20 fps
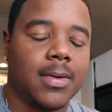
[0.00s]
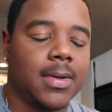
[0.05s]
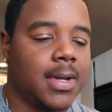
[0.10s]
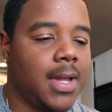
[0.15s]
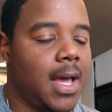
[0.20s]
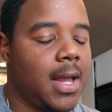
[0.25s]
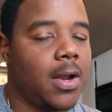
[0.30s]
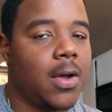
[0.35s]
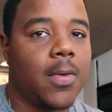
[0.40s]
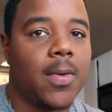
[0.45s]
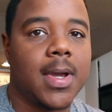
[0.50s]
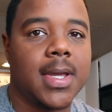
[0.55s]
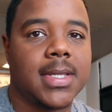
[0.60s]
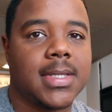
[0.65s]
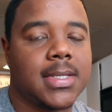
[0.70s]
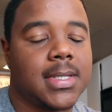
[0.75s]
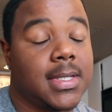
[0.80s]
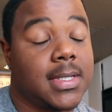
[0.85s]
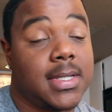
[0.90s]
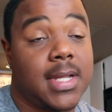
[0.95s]
And
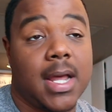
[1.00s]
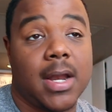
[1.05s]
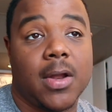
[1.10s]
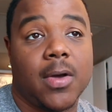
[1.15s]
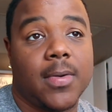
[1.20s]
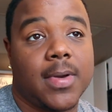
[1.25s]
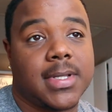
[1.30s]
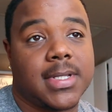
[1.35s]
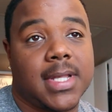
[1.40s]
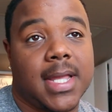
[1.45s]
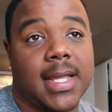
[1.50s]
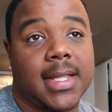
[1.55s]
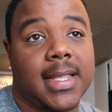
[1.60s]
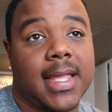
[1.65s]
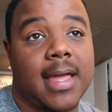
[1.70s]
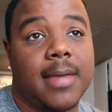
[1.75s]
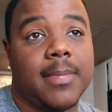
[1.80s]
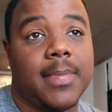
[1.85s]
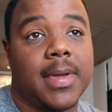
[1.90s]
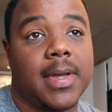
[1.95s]
it's not always like
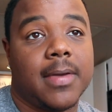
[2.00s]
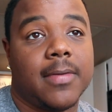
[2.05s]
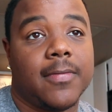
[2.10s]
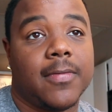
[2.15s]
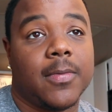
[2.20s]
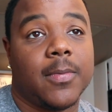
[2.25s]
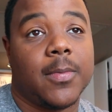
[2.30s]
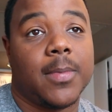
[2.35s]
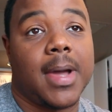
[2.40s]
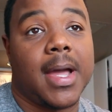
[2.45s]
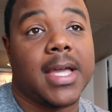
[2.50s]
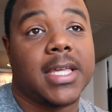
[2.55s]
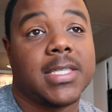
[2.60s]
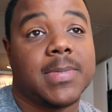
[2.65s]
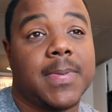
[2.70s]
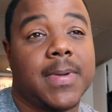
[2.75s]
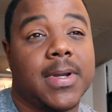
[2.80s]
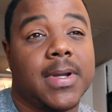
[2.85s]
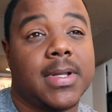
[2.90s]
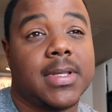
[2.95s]
that, but from my
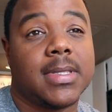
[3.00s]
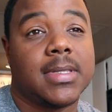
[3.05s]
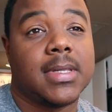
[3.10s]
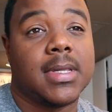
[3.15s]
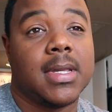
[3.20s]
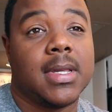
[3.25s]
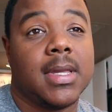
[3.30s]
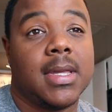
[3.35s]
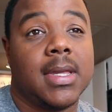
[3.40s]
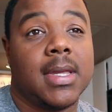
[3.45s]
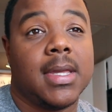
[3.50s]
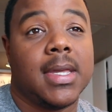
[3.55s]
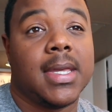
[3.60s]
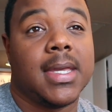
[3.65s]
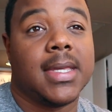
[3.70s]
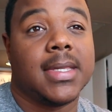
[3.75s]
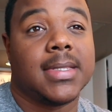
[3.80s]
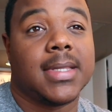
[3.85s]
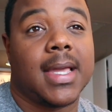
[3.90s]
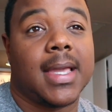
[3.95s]
experience,
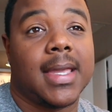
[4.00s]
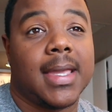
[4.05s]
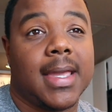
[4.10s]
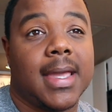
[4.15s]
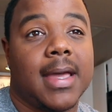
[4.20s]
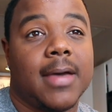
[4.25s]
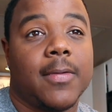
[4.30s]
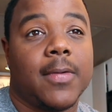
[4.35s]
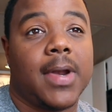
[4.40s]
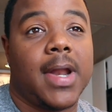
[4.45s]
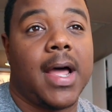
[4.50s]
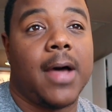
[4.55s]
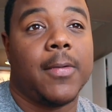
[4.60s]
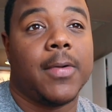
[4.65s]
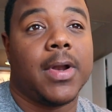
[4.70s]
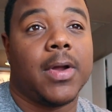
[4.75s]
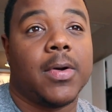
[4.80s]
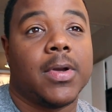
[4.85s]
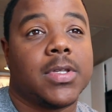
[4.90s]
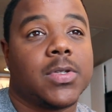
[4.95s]
it's like, yeah, when I
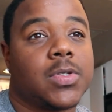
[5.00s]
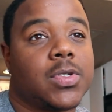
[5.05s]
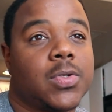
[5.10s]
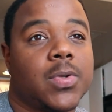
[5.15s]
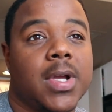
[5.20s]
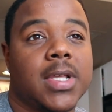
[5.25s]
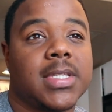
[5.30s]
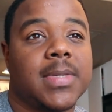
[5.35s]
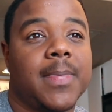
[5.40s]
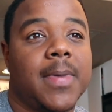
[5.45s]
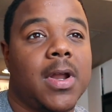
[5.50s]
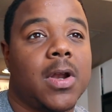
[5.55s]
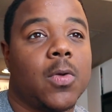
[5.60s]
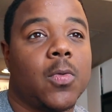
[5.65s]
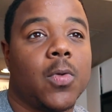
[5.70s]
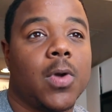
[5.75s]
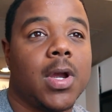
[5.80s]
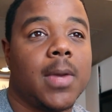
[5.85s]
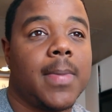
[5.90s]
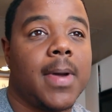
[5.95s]
would always stress about or
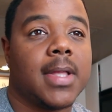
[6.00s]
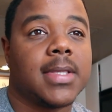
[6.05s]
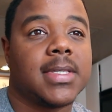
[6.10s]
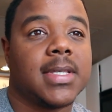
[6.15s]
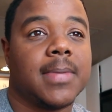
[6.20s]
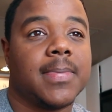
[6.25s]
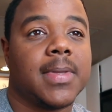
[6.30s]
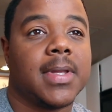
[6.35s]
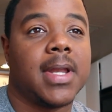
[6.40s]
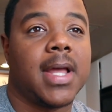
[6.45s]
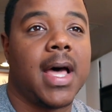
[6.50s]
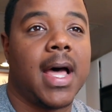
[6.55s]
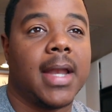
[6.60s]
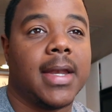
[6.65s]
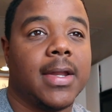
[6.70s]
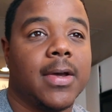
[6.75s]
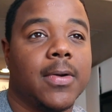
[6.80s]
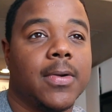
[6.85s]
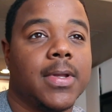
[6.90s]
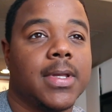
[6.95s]
worry about something, I
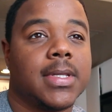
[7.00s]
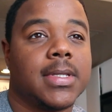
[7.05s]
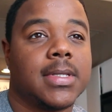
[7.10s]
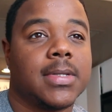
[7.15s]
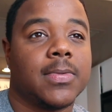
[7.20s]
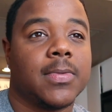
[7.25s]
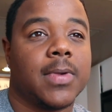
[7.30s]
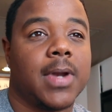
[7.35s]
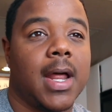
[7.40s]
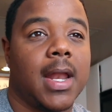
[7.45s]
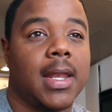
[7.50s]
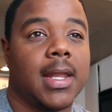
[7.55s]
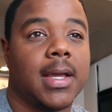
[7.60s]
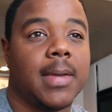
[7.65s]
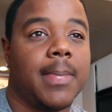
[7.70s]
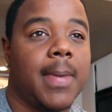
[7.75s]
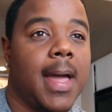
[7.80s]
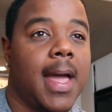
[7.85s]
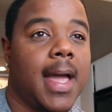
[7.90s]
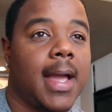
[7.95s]
noticed when I
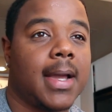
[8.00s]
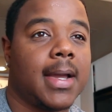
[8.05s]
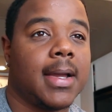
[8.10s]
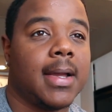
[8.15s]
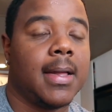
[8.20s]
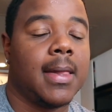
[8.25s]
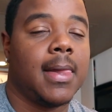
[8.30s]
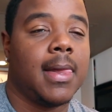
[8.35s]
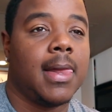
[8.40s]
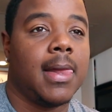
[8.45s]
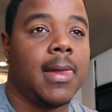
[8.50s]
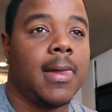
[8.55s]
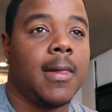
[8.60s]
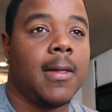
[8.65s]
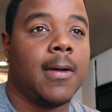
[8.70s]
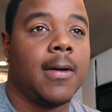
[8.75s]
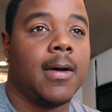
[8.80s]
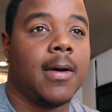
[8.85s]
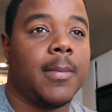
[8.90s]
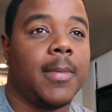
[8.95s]
look back
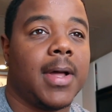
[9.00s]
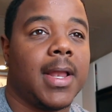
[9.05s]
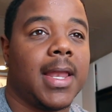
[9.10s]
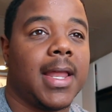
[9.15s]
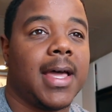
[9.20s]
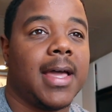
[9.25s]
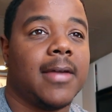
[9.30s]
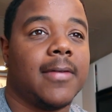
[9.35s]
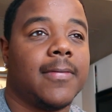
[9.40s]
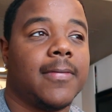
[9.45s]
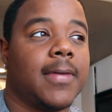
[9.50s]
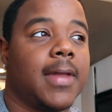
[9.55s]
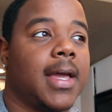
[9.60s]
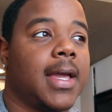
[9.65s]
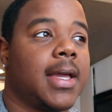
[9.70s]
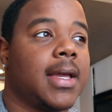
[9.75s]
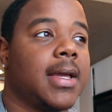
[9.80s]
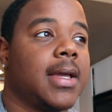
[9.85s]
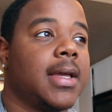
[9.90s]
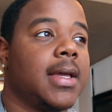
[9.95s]
on my life,
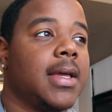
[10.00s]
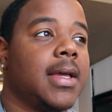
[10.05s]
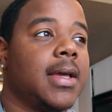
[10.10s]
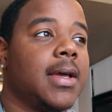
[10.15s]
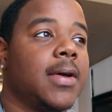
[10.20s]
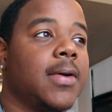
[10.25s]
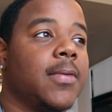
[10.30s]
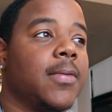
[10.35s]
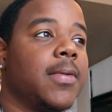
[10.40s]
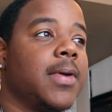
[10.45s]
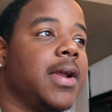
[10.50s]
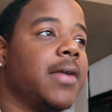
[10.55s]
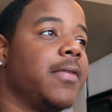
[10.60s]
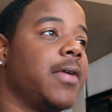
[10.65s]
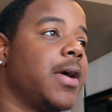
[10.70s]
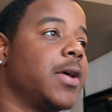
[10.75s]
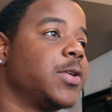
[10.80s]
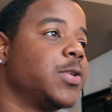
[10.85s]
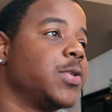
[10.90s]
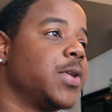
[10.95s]
like whenever
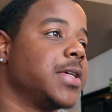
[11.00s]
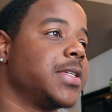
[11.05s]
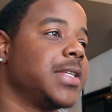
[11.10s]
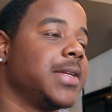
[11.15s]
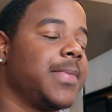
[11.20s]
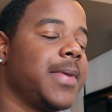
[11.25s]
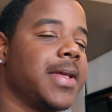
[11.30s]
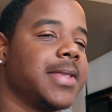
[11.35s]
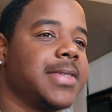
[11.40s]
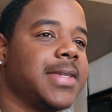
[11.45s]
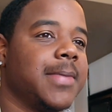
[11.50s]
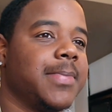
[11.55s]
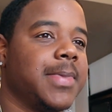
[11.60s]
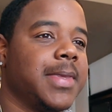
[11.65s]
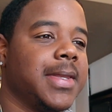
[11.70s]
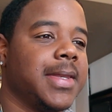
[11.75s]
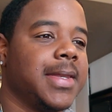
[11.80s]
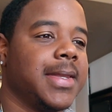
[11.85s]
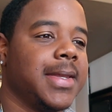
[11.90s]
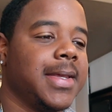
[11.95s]
I was stressing about
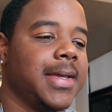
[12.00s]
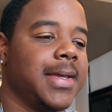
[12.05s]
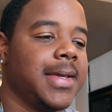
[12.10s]
something,